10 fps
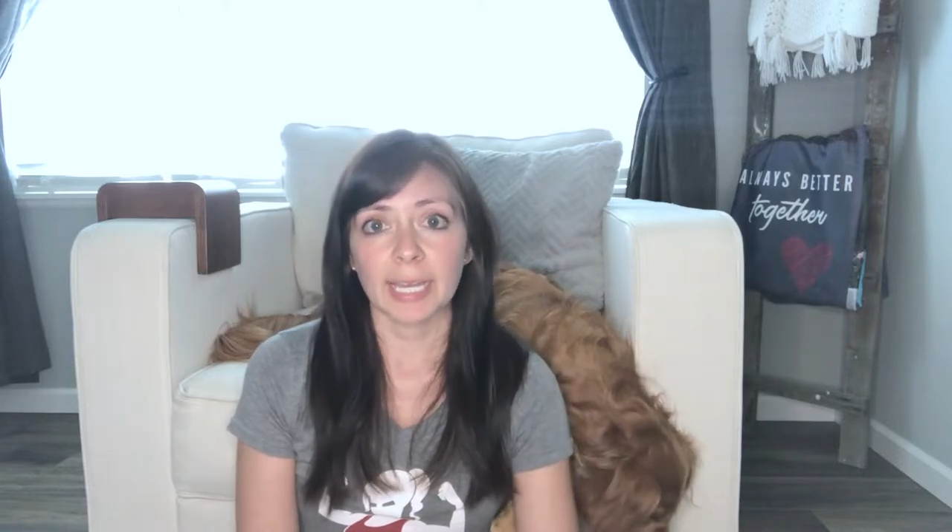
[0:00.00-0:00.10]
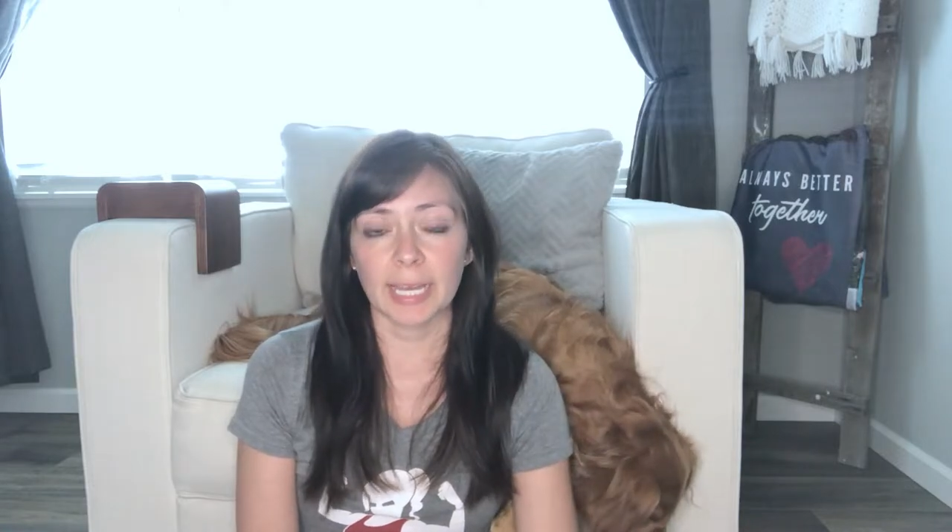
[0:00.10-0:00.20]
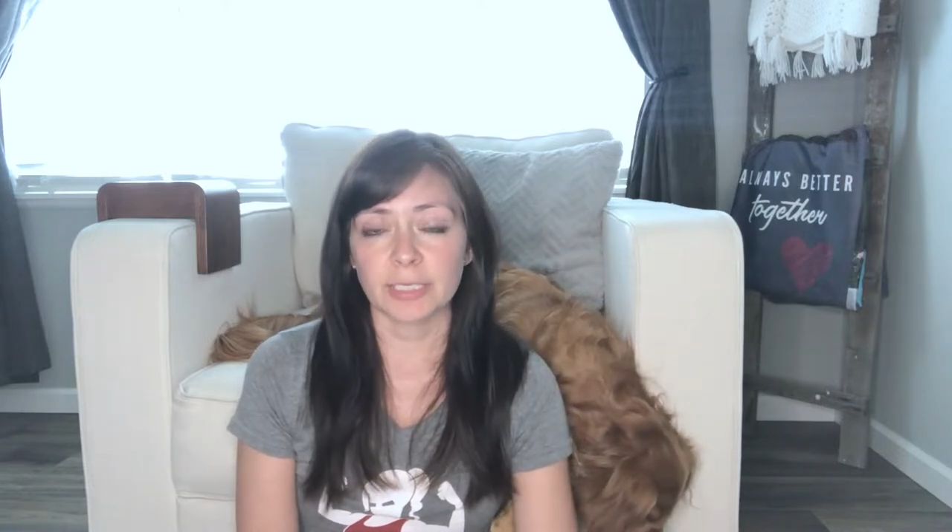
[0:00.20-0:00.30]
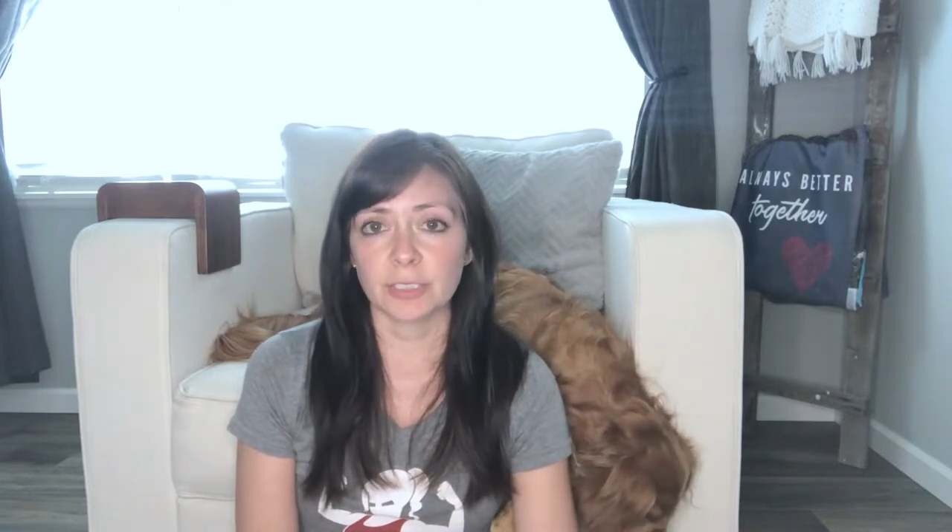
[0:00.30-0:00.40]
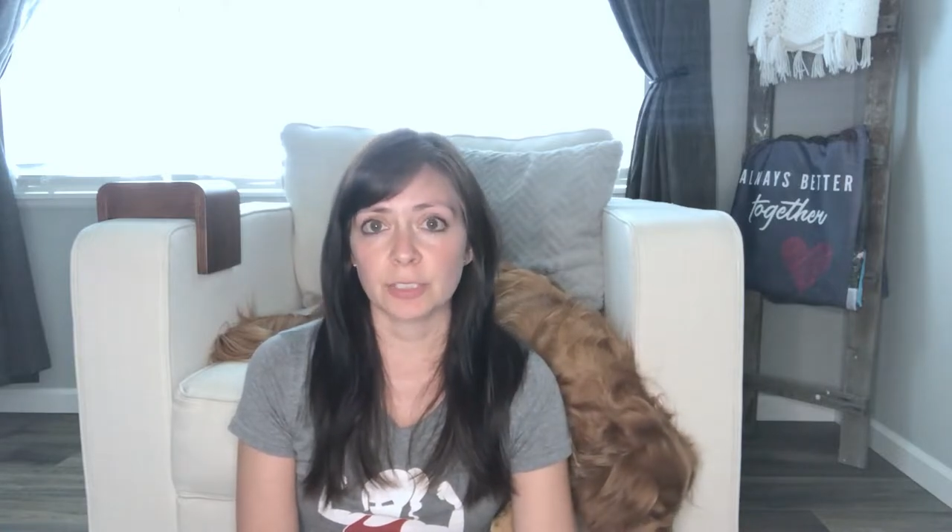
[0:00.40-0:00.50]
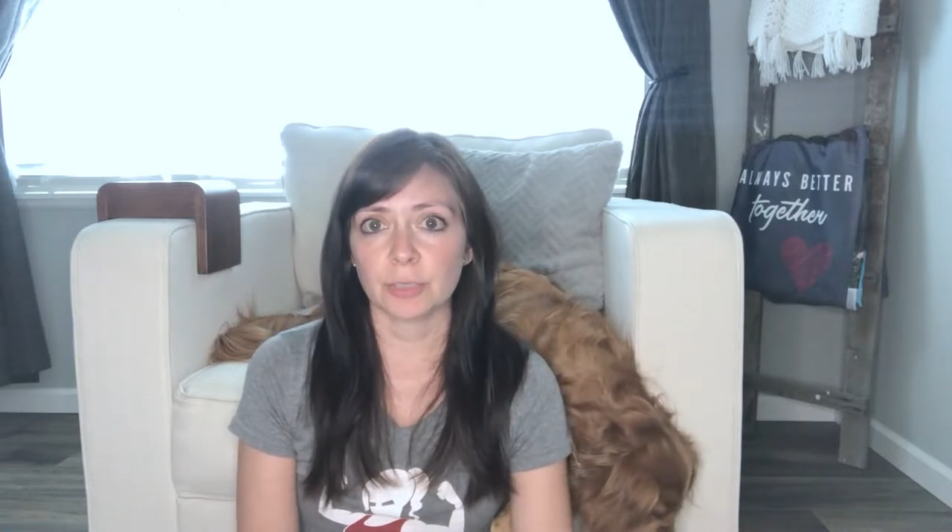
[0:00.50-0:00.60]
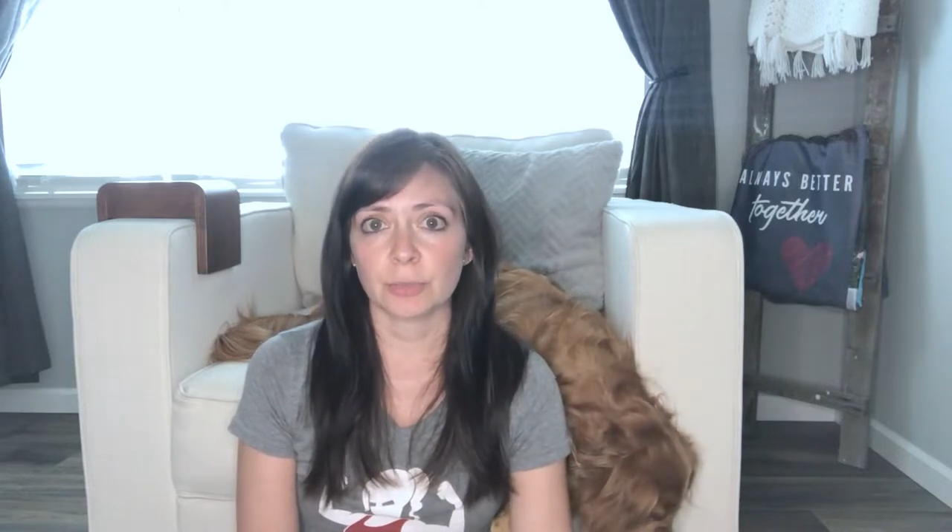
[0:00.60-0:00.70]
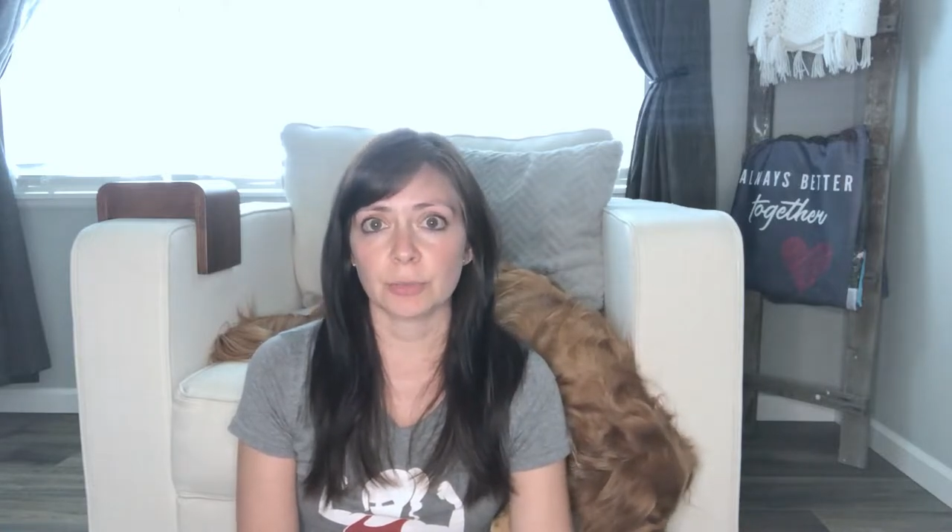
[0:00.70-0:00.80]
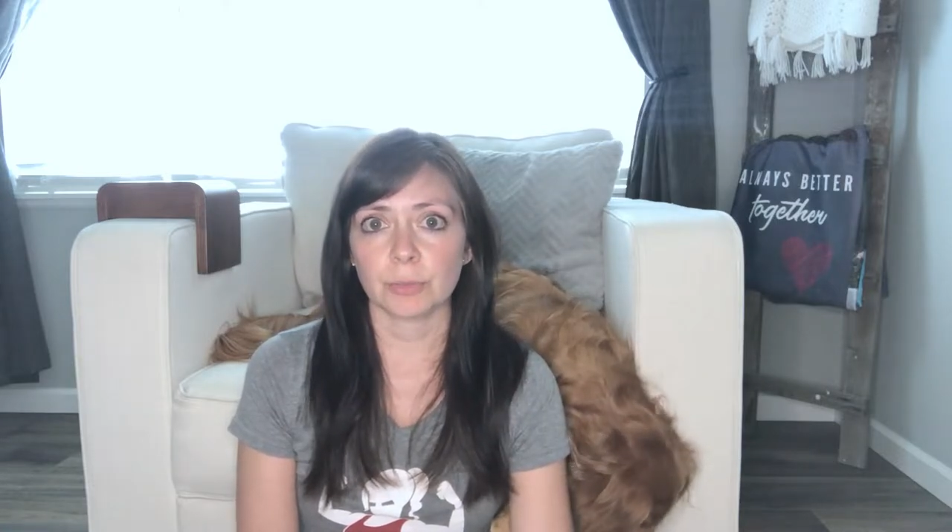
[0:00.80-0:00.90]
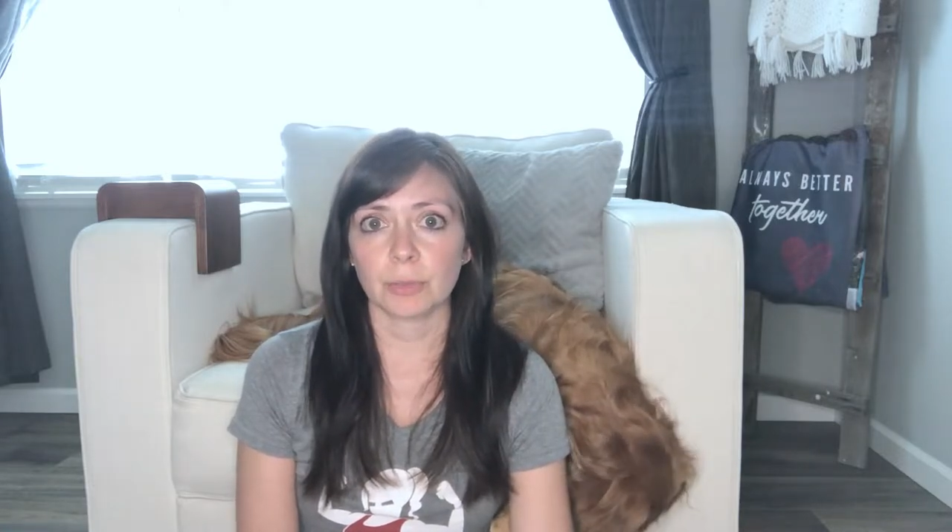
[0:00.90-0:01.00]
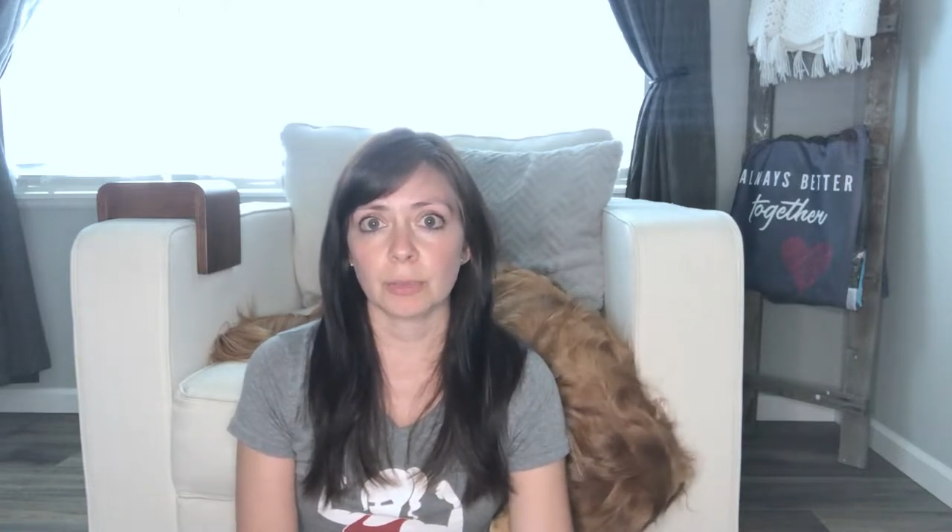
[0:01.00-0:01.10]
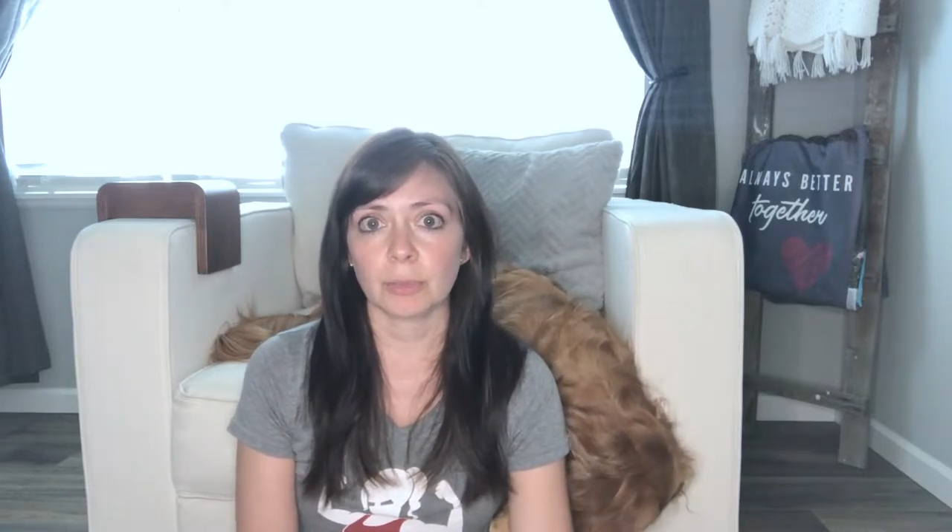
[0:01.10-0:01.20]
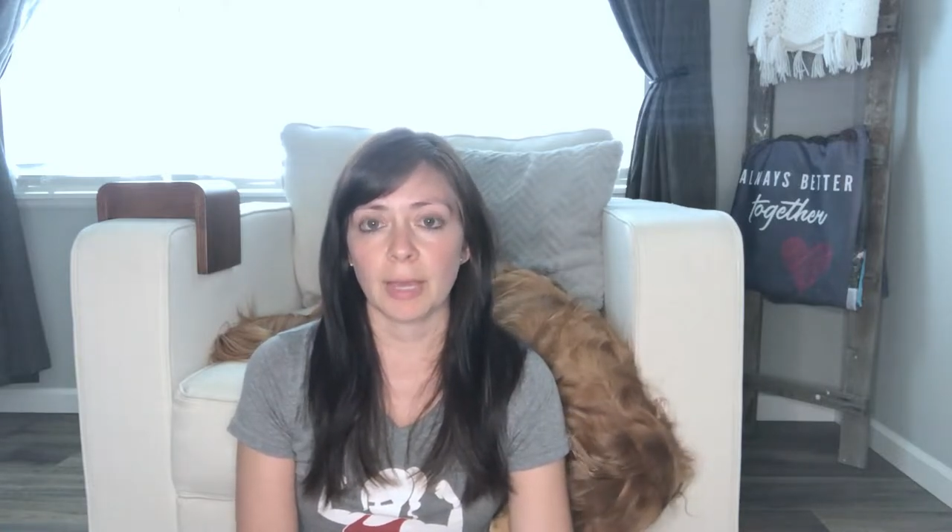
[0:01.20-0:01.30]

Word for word: has to